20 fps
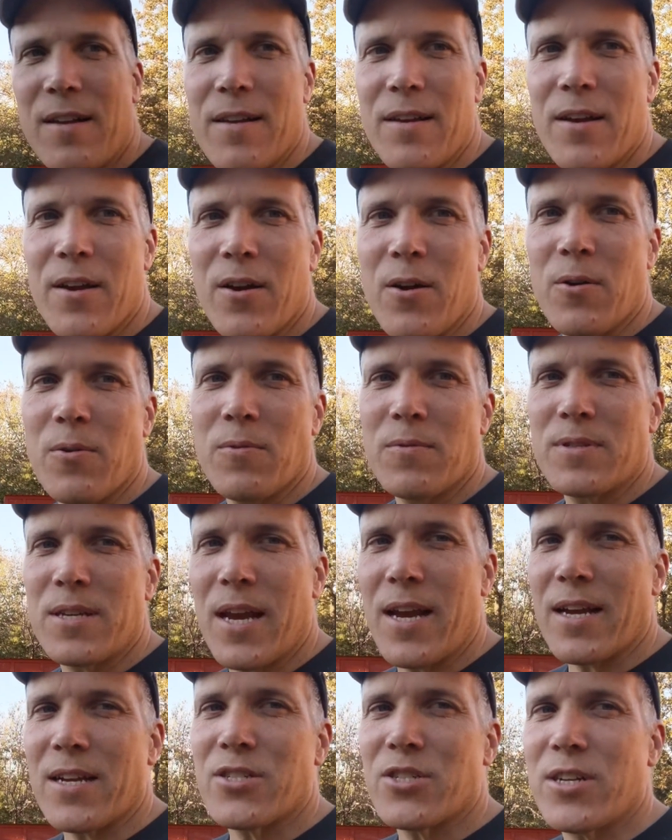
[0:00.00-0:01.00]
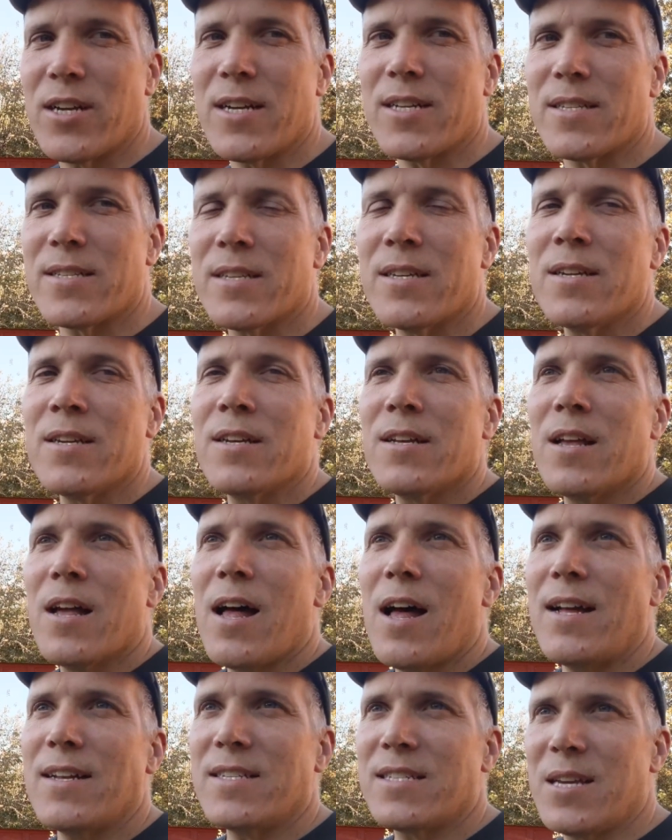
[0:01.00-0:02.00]
you know, take a chance
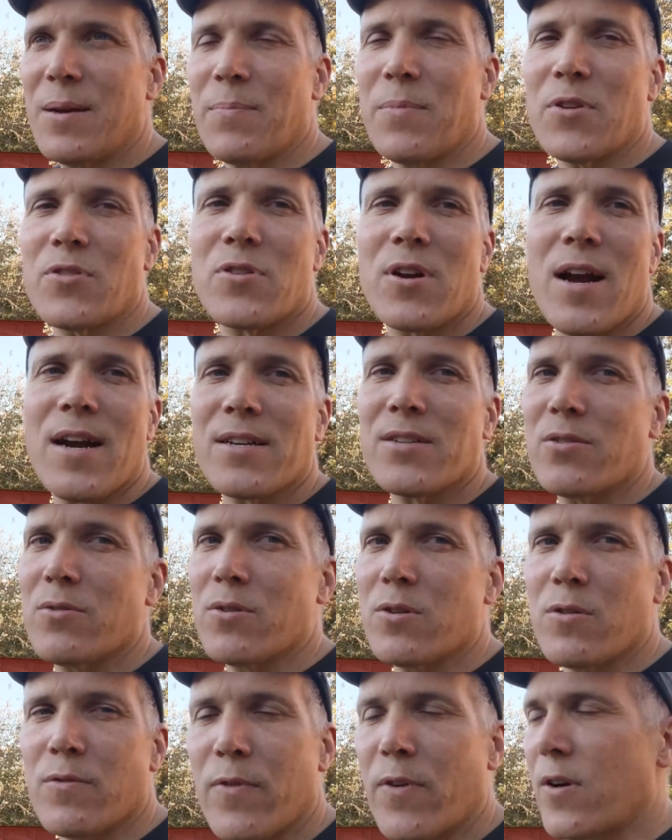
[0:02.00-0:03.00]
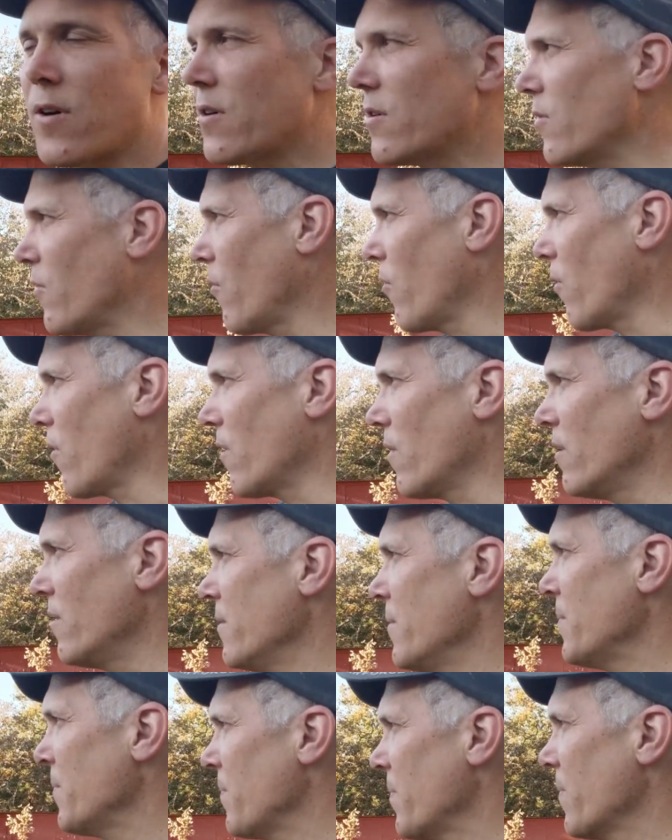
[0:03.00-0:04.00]
and tip the tractor over or,
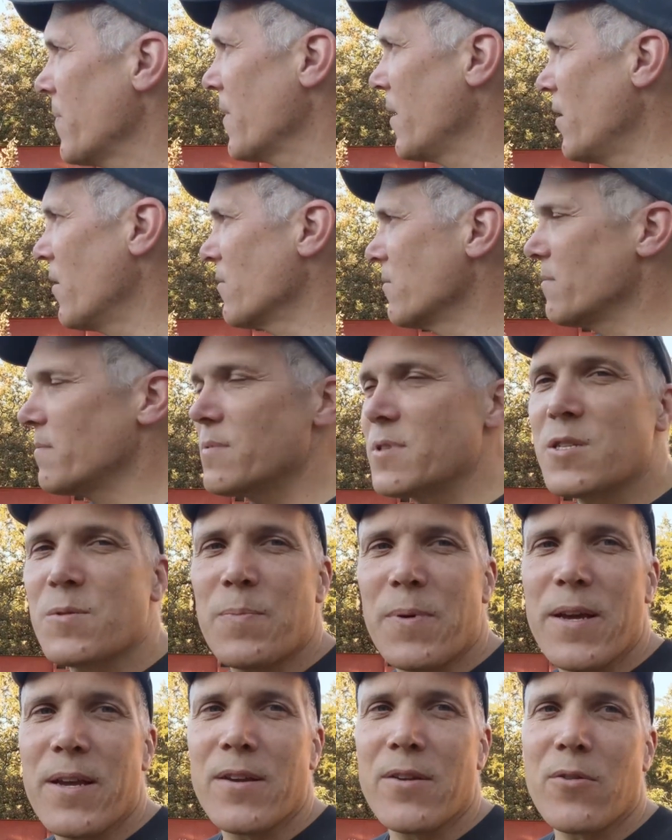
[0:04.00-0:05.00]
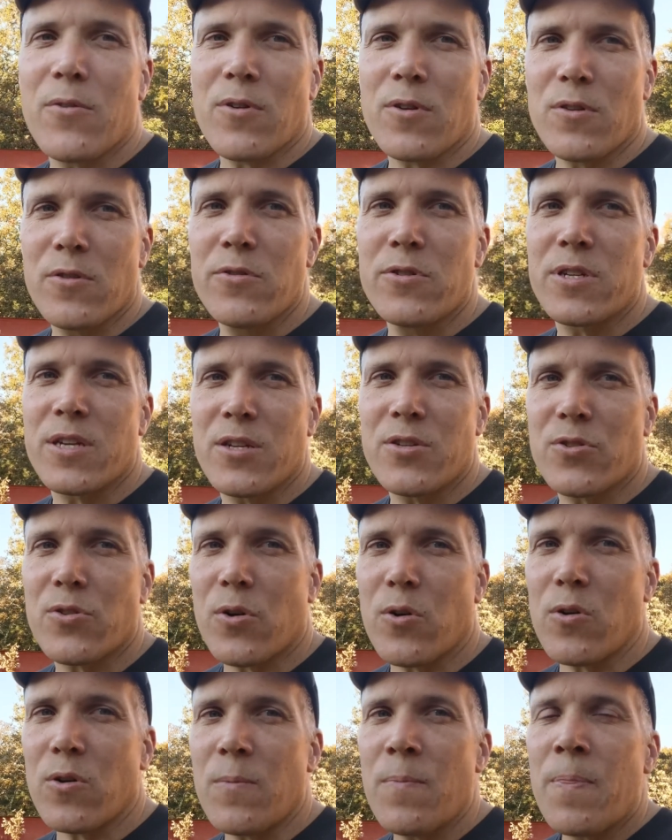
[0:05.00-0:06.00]
you know, spin or lose
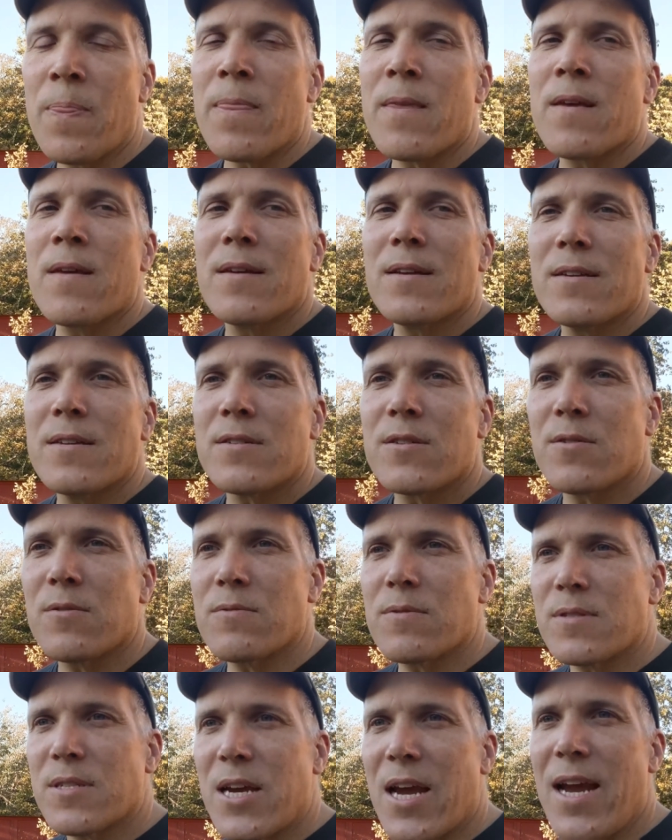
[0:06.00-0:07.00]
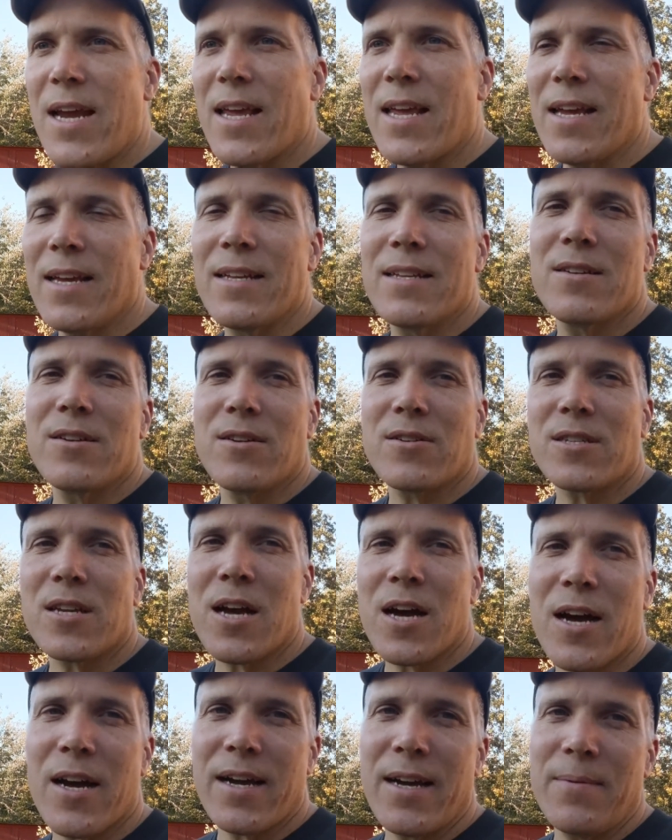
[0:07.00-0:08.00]
control. So taking your
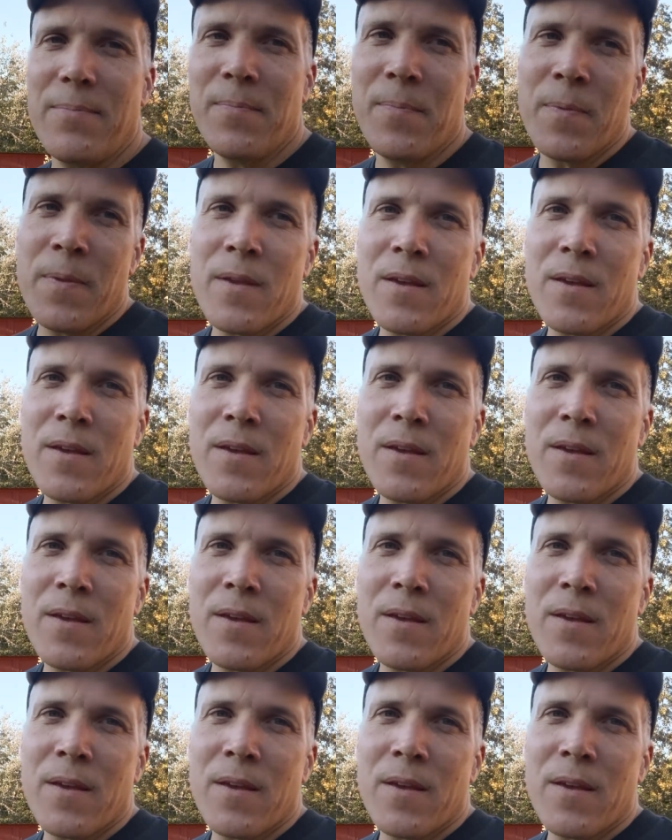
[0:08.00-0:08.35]
time,